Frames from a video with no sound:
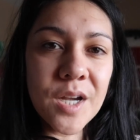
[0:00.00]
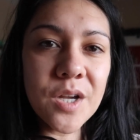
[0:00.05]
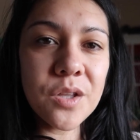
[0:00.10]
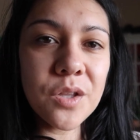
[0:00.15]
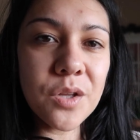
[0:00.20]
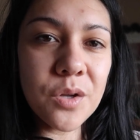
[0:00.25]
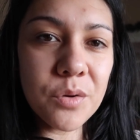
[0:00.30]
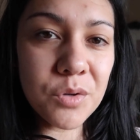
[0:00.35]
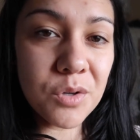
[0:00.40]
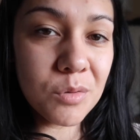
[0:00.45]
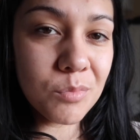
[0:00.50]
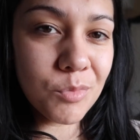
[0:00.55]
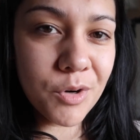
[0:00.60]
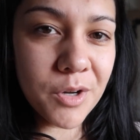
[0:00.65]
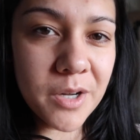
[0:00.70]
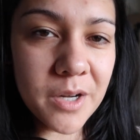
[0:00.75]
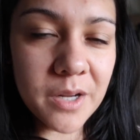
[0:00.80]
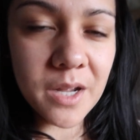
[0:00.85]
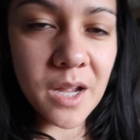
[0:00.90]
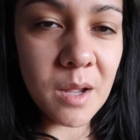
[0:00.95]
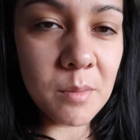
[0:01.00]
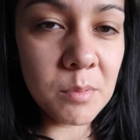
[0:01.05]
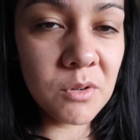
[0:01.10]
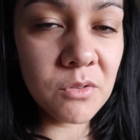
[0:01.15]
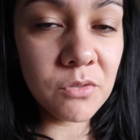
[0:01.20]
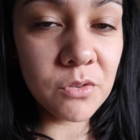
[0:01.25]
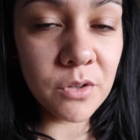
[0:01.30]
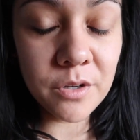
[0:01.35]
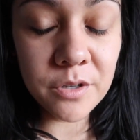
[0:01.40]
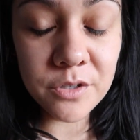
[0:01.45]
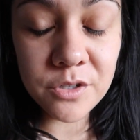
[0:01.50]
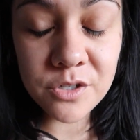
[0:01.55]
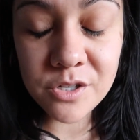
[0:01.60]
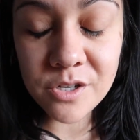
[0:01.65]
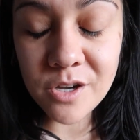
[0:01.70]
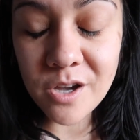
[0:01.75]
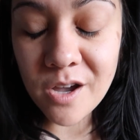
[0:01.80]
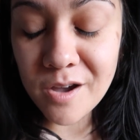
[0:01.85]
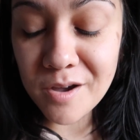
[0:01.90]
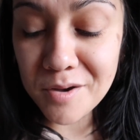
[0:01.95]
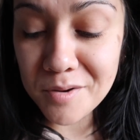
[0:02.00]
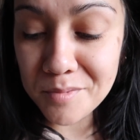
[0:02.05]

Hello, good morning, happy Flarch.